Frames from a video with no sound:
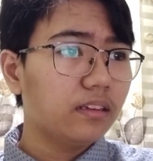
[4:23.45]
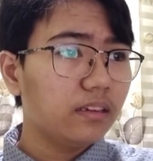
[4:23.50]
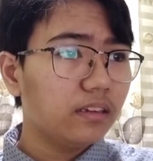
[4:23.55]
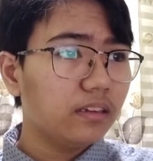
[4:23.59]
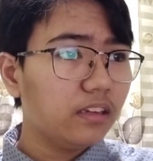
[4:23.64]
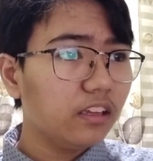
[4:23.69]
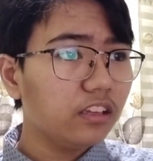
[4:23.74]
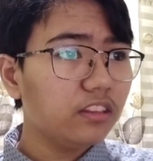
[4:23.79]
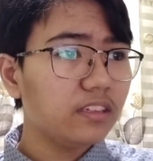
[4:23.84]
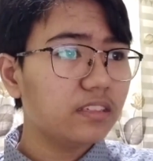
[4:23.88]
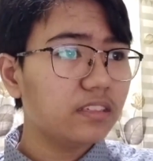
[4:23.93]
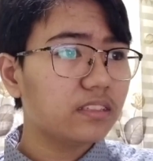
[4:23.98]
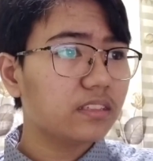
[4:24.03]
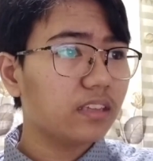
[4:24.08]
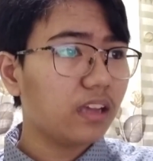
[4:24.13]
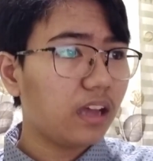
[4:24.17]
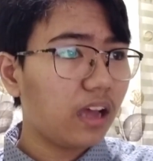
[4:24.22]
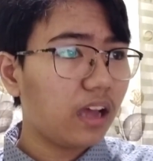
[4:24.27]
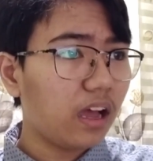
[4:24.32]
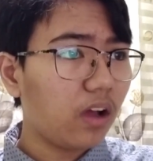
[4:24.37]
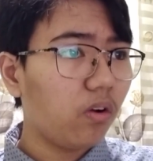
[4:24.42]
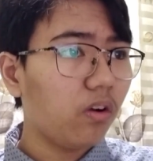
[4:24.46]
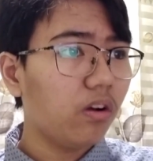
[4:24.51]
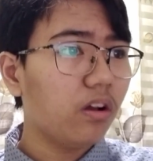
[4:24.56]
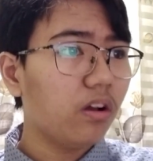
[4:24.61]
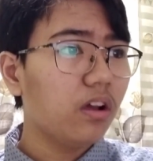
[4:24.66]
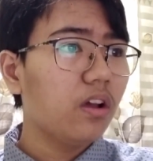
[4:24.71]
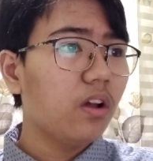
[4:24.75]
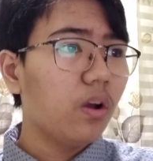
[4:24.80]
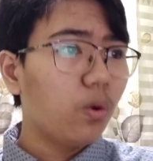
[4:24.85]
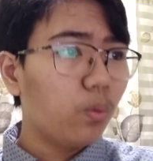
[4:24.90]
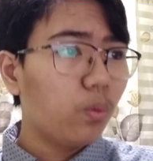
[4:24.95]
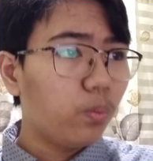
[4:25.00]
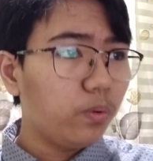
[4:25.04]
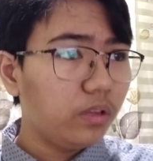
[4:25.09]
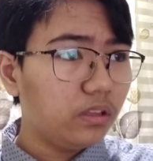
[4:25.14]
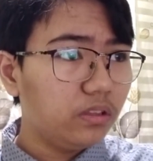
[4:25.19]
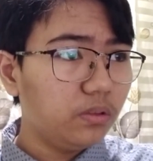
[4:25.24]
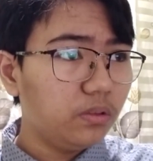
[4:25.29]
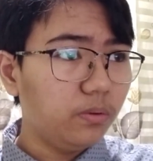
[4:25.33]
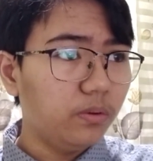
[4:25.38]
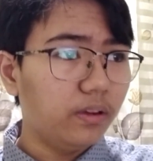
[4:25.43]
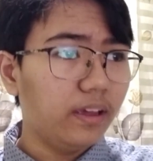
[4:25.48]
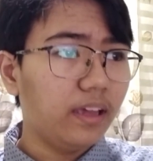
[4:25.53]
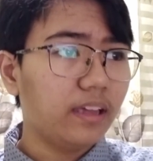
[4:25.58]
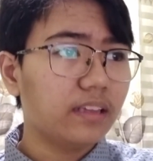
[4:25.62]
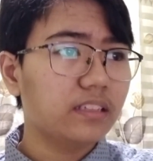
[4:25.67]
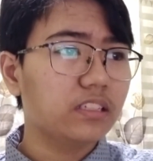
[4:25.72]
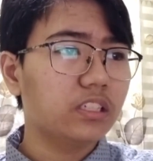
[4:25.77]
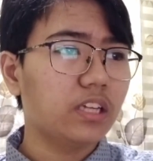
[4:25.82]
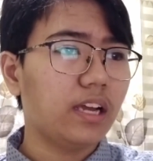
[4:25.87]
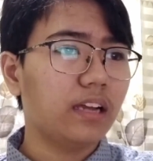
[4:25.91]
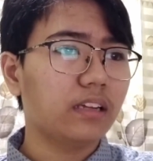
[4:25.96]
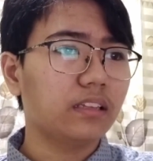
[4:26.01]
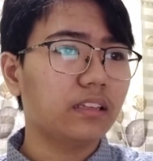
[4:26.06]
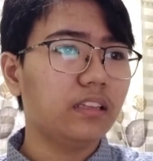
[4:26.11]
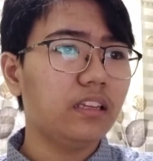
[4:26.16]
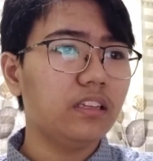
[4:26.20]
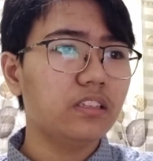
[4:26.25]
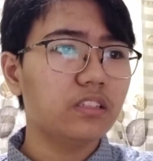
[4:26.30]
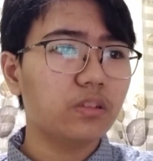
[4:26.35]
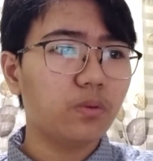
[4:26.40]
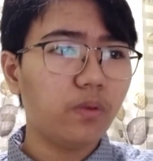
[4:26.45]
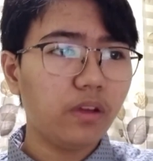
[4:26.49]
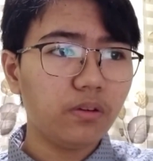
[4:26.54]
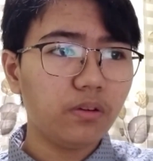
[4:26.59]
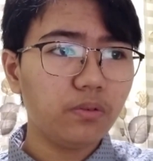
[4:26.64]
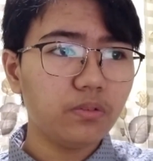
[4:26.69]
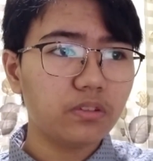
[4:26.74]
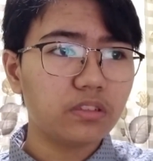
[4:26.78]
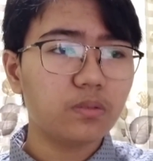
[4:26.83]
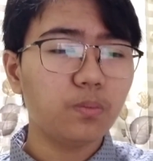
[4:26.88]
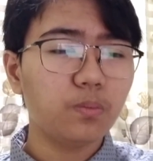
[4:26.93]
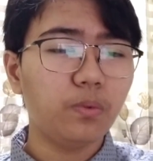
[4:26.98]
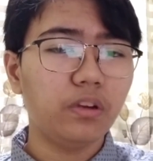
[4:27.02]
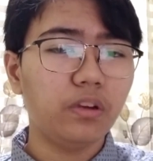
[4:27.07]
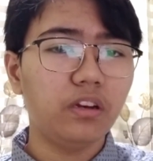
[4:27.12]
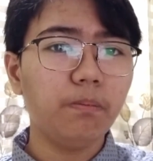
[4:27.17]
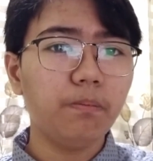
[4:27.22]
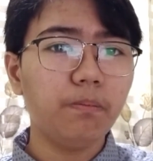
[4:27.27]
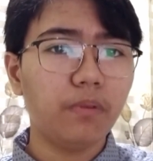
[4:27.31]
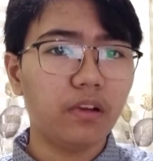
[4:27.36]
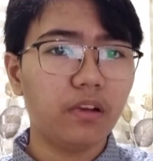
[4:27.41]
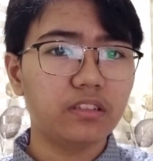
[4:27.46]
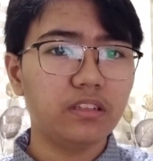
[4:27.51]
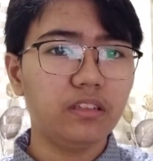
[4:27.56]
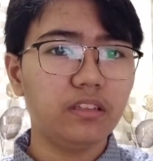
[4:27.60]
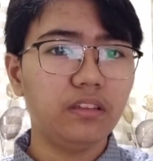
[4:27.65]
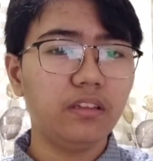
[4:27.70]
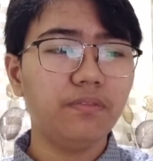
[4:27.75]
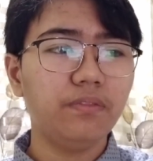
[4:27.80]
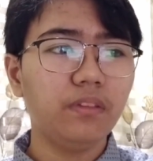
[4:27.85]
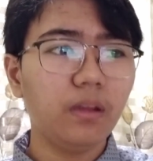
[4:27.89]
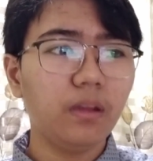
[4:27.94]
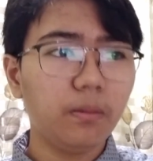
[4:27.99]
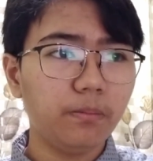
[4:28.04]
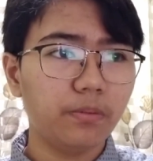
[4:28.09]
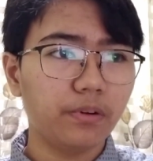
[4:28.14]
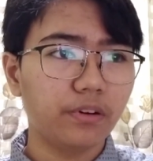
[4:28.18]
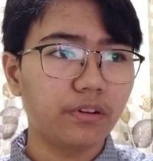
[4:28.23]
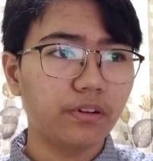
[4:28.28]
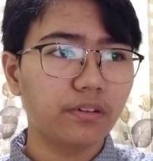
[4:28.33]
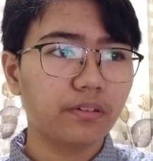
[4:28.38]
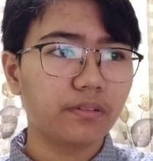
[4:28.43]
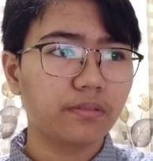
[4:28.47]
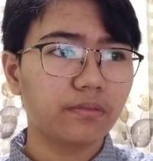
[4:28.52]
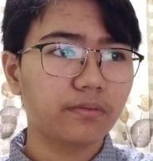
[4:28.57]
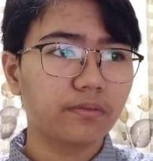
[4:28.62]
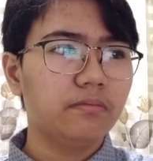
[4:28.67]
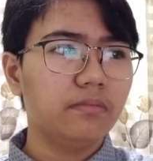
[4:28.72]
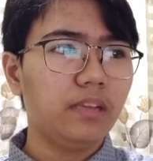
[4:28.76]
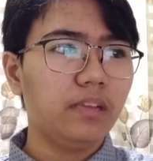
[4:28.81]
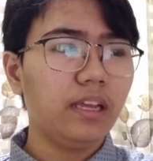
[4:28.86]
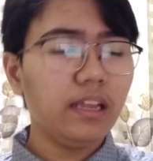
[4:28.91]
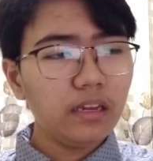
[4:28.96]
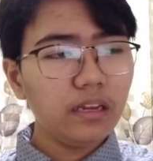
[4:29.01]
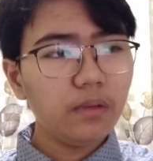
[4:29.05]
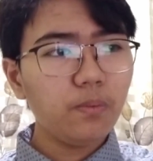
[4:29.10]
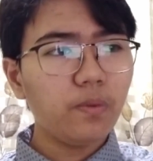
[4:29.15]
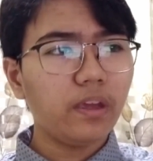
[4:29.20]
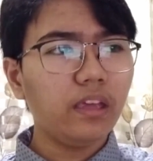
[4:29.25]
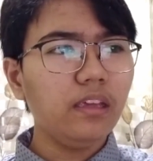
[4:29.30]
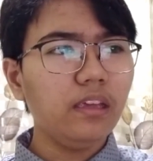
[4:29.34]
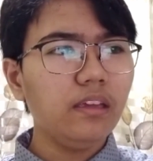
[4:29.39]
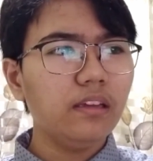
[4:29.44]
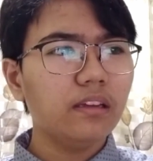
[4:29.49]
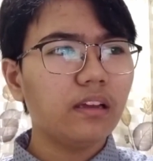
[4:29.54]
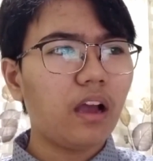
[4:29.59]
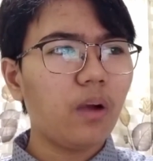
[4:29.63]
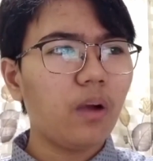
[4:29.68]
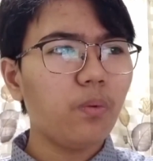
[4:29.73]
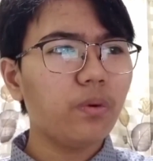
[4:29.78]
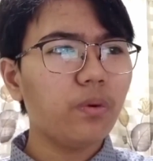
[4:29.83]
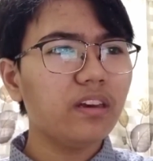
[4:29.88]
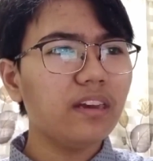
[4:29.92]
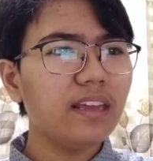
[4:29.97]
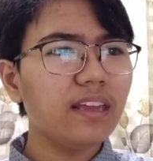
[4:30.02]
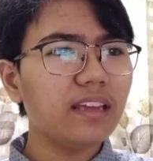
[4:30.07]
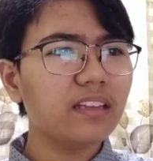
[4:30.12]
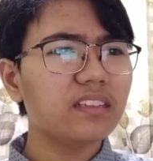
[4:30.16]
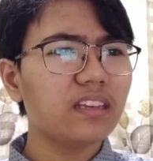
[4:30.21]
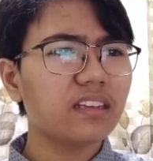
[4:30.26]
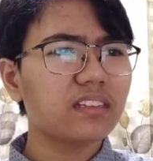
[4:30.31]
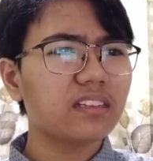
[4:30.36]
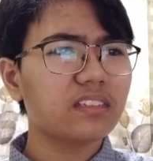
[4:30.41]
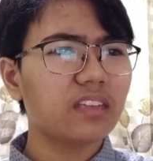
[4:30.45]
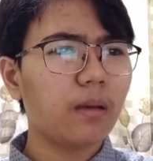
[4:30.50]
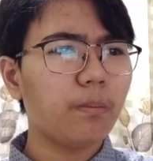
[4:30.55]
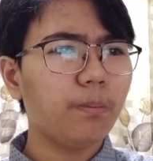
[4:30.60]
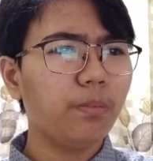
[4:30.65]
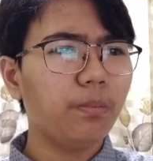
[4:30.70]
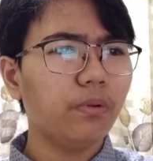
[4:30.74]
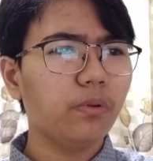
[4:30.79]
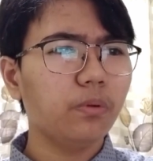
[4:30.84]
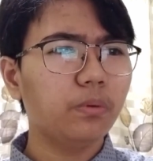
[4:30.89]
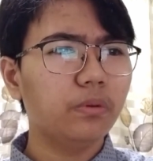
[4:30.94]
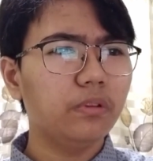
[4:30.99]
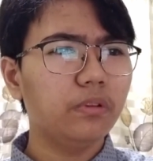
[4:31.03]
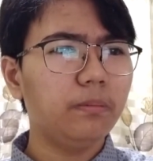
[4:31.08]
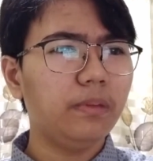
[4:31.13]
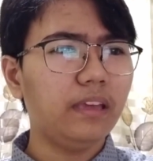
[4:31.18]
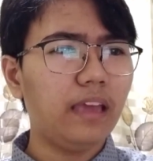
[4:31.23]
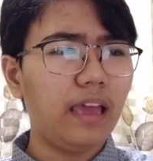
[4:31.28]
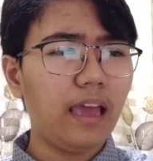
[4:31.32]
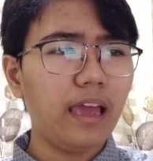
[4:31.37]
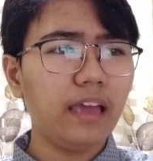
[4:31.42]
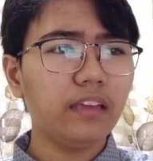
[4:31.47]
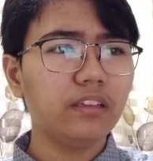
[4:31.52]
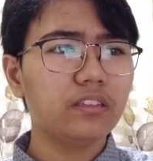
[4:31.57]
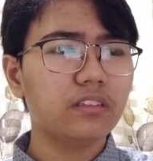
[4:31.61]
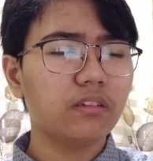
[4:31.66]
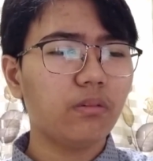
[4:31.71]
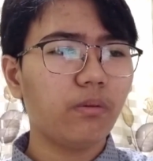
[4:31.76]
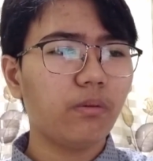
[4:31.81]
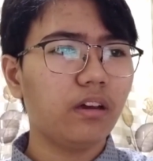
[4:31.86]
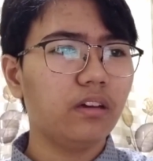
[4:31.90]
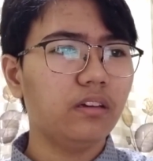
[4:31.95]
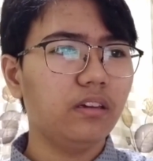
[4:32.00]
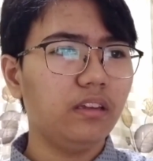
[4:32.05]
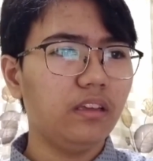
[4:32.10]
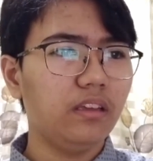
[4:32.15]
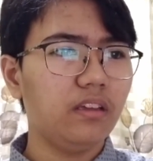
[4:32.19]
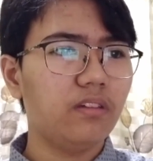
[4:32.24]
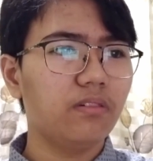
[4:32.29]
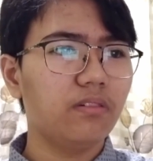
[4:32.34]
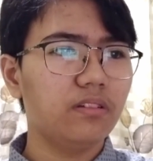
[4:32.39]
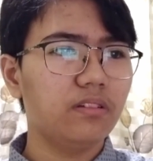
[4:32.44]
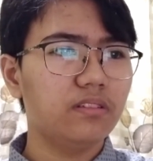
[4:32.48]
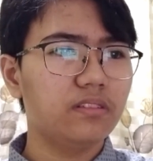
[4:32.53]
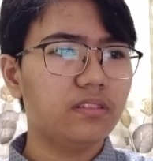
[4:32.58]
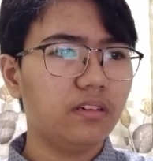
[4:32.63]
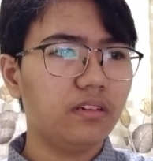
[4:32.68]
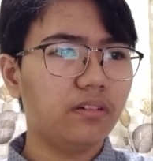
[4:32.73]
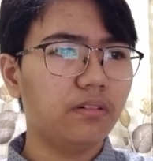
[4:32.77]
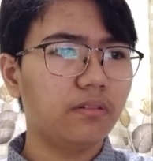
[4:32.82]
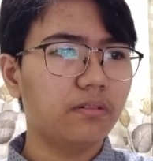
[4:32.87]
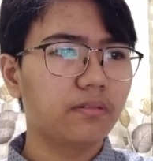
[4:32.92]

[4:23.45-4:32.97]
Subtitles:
That is how we do extracting square roots with a positive number. Anyway, our next example would be x squared equals 0.